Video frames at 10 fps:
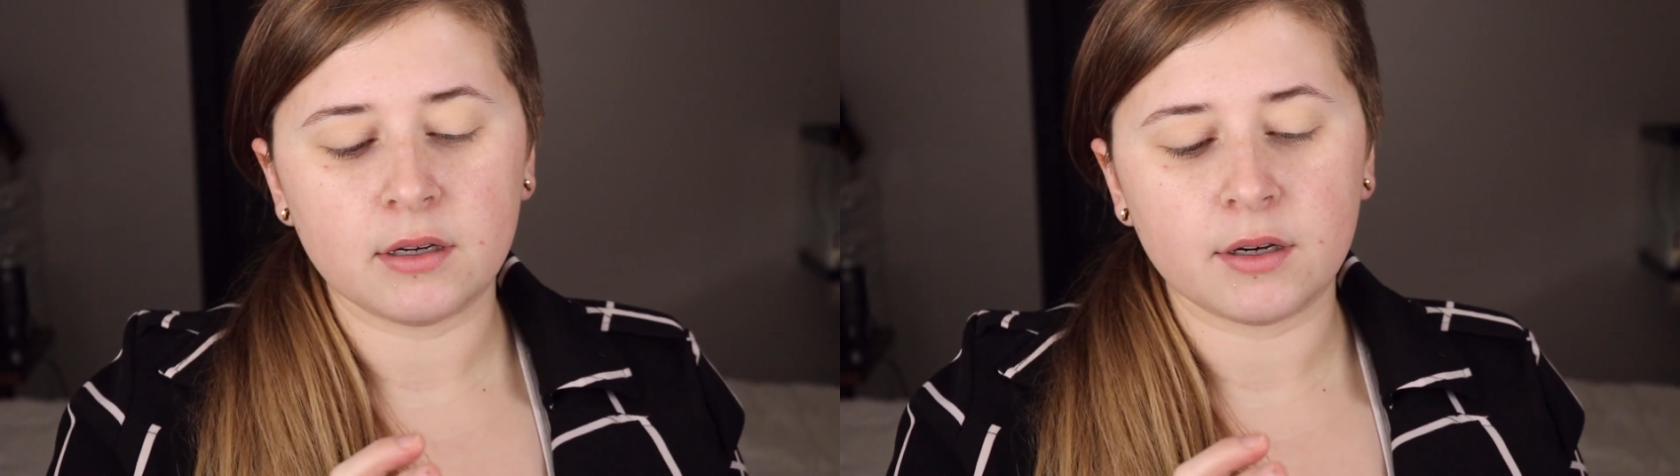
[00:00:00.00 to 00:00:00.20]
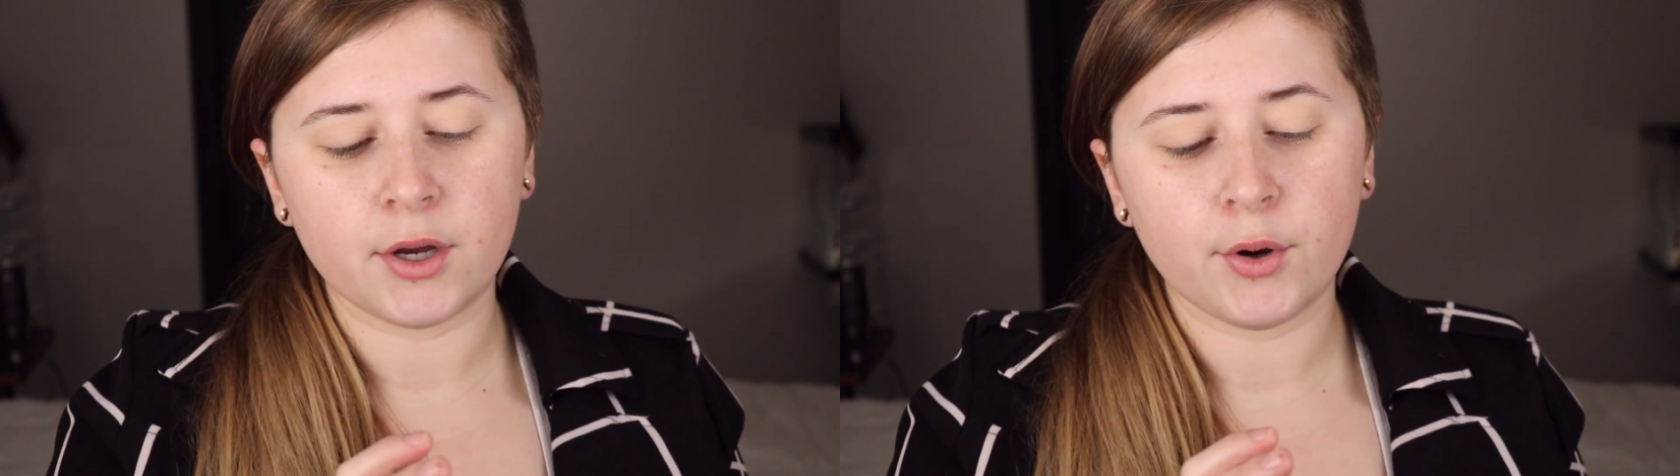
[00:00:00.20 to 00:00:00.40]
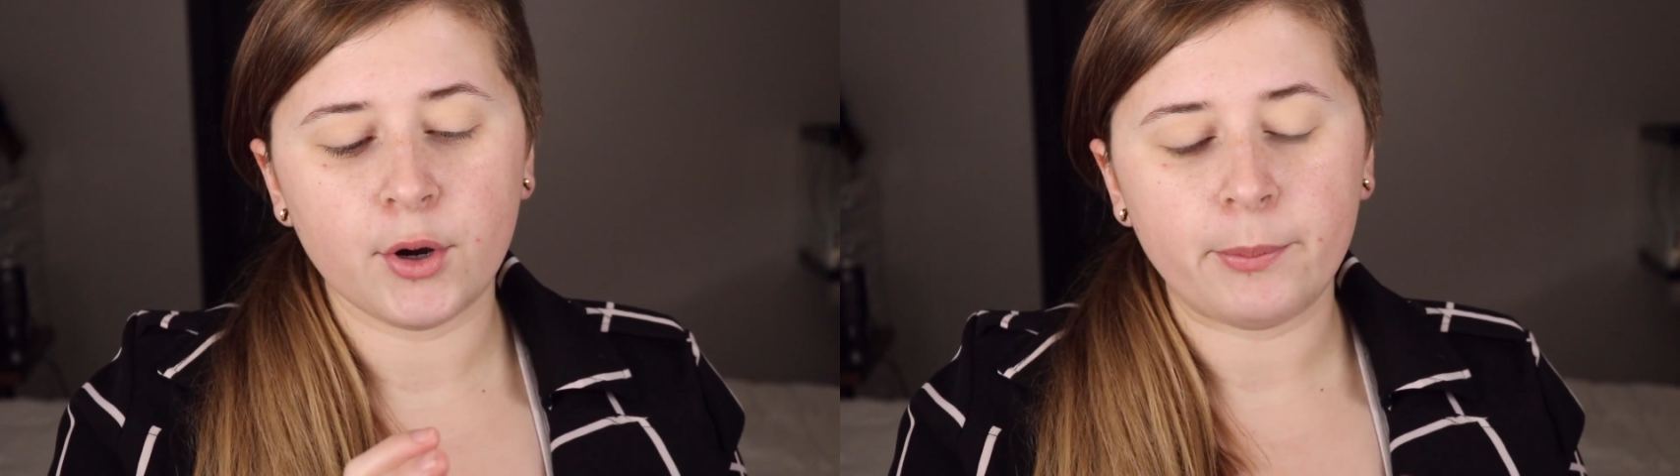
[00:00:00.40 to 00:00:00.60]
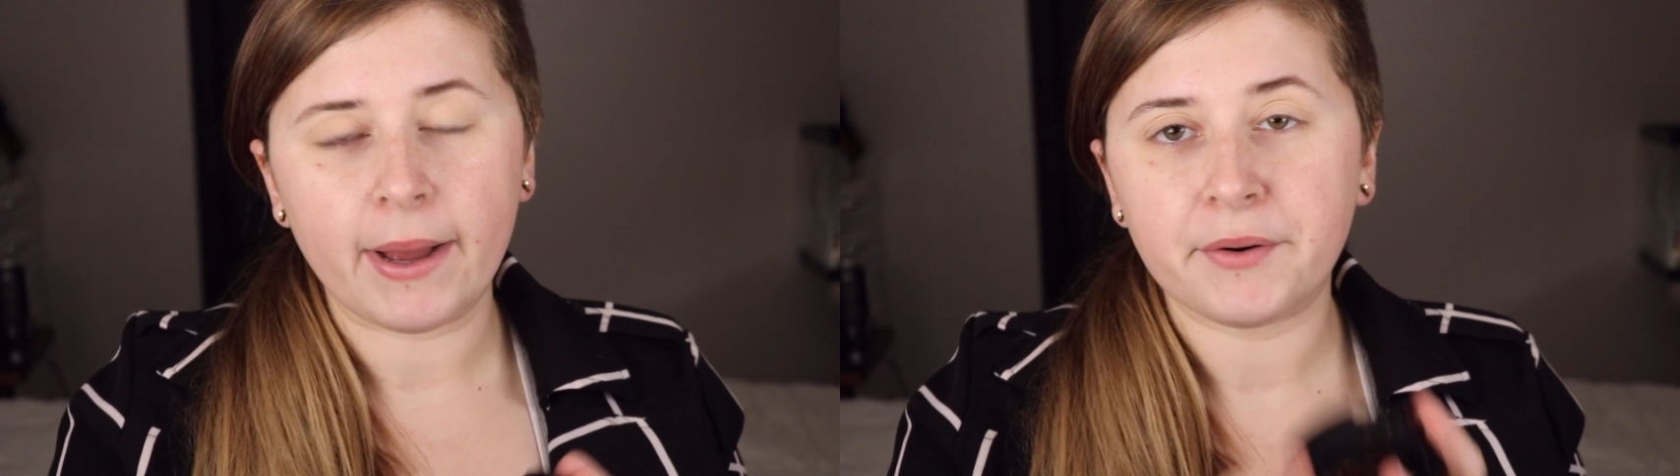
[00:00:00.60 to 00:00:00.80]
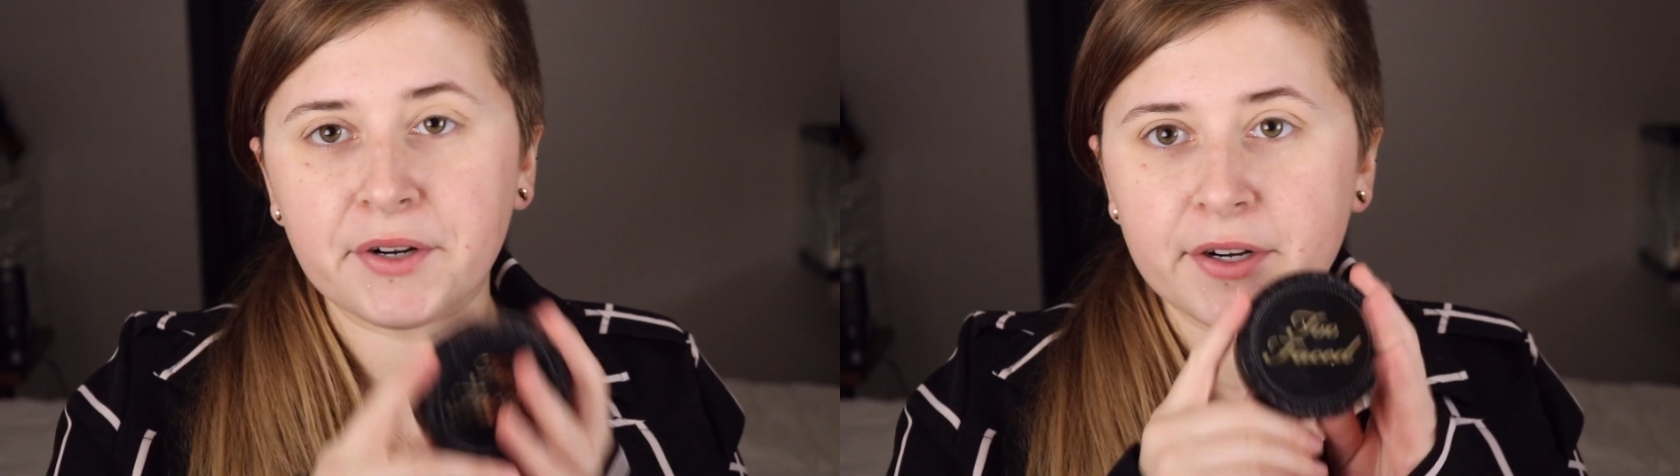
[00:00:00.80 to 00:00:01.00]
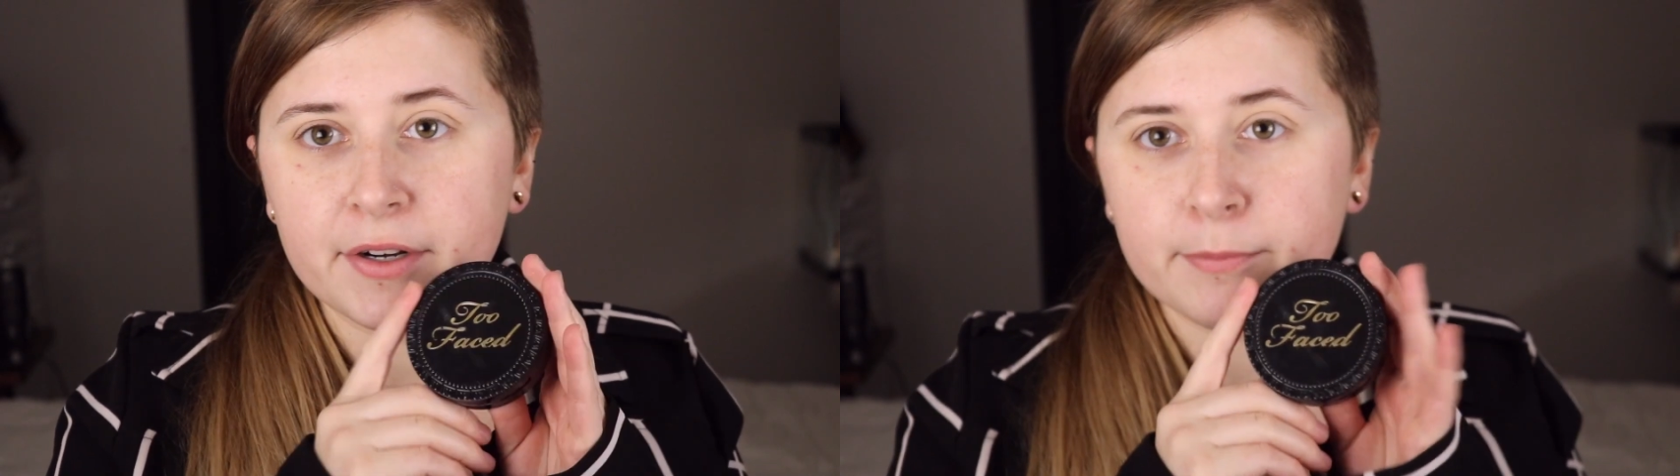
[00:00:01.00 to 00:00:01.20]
Cocoa Powder